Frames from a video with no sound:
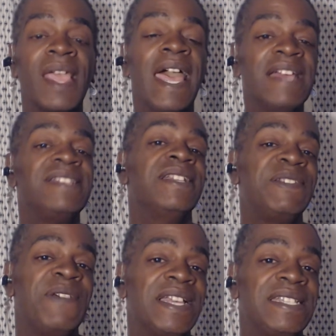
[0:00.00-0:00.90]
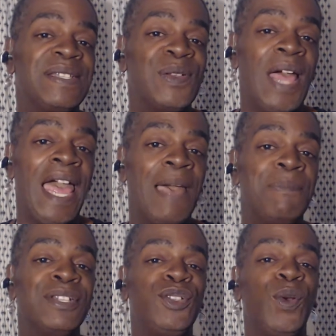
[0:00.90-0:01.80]
Essence Fest
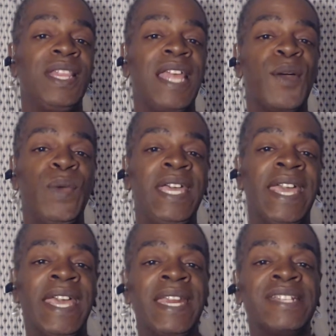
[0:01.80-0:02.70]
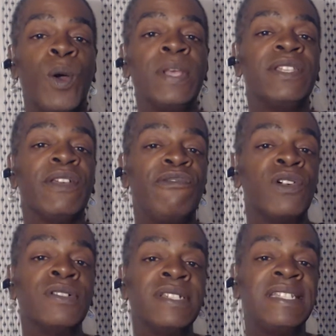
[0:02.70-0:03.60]
happens during that weekend. It's always the
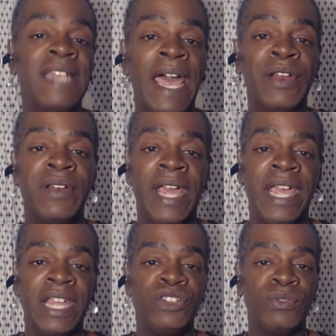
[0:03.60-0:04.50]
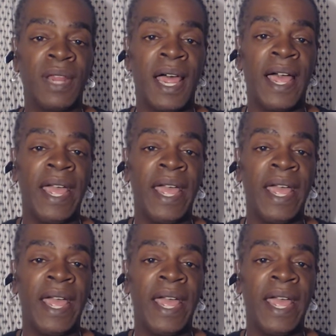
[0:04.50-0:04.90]
first Saturday in July